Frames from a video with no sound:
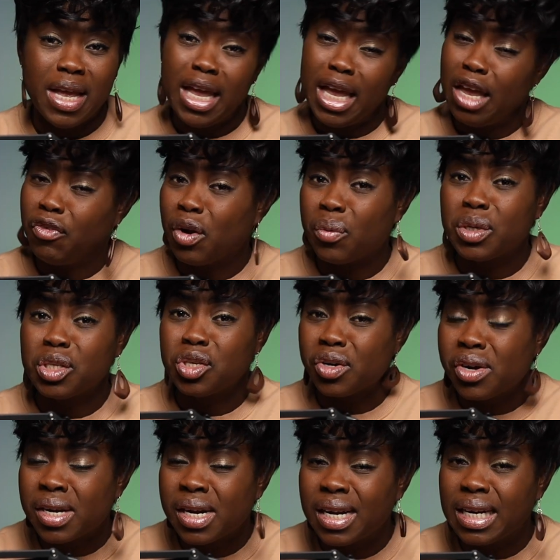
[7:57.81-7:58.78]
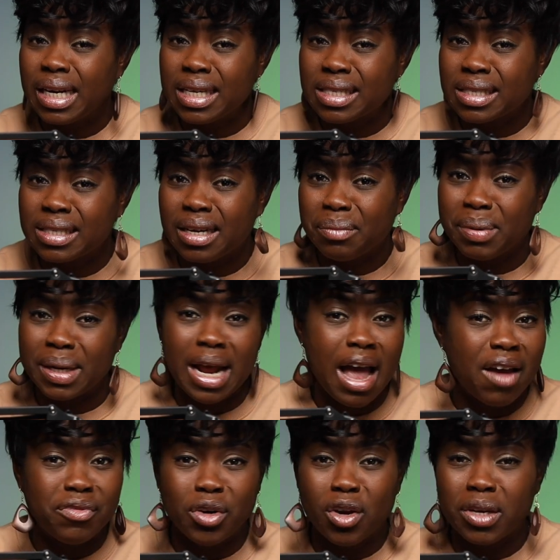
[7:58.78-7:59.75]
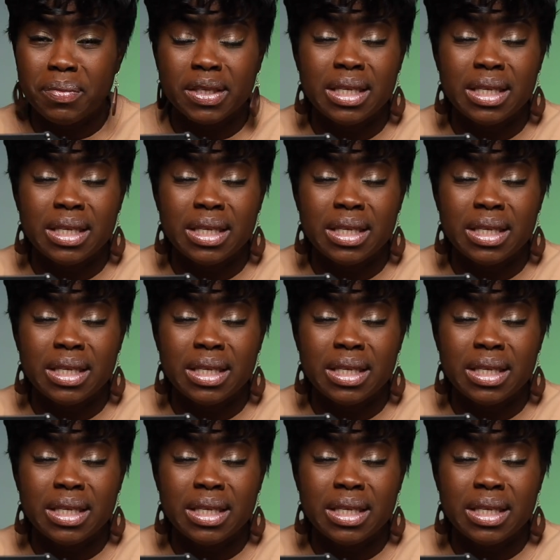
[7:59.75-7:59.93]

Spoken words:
If you're a returning listener but have not